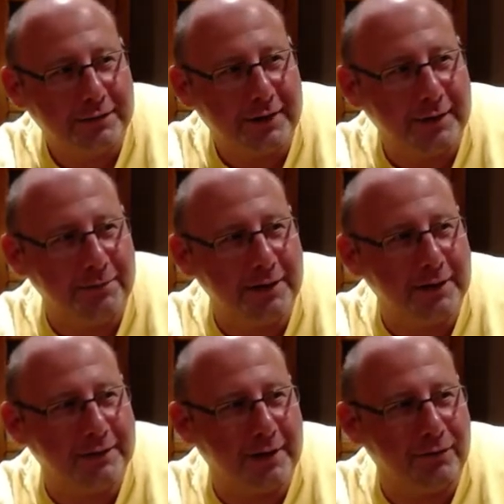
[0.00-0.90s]
Same
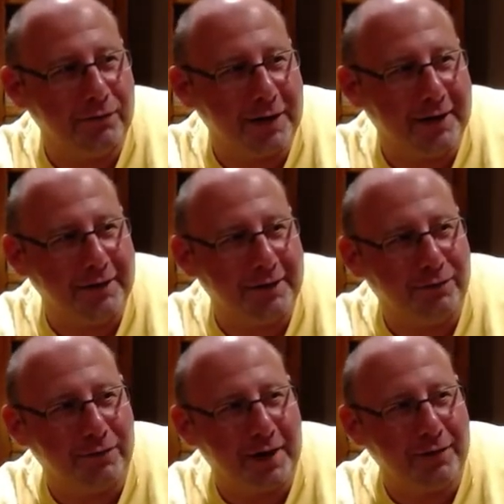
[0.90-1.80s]
days I fed your
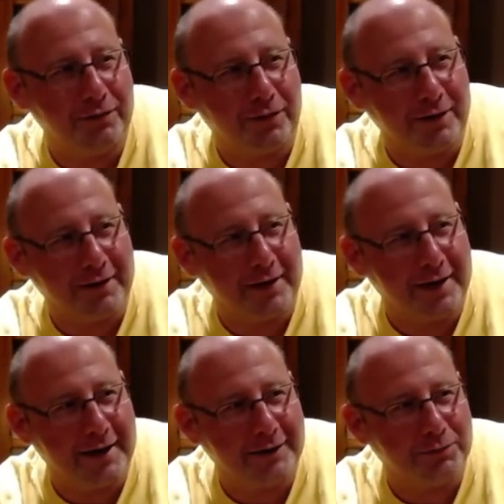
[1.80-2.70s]
fat fucking
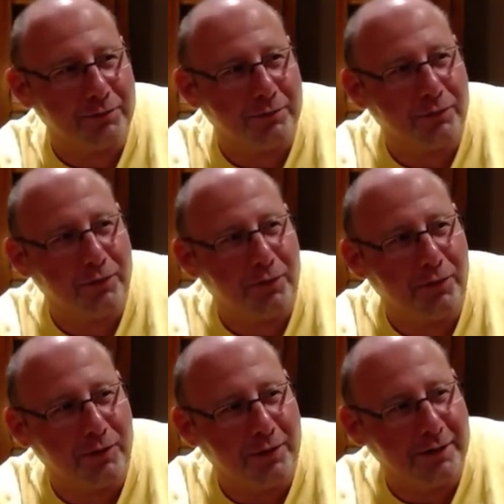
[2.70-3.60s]
ass before
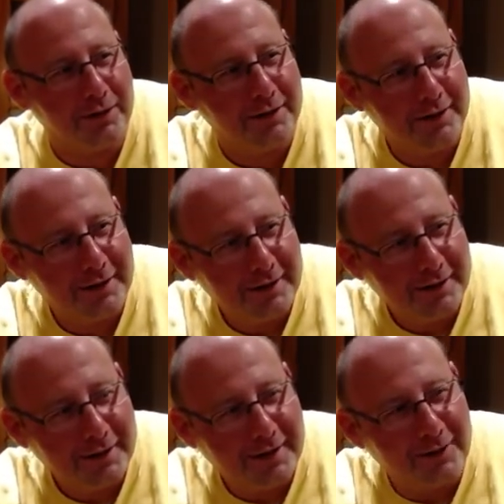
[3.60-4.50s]

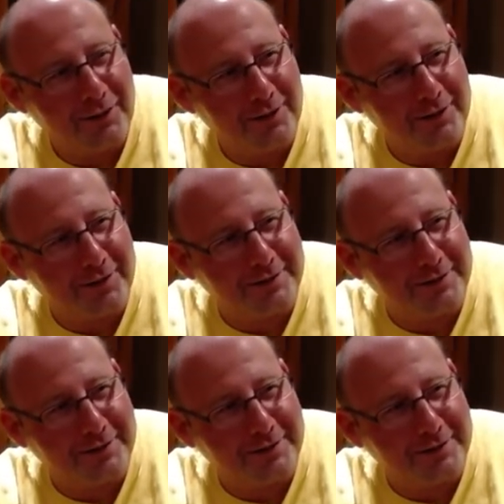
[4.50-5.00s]
all.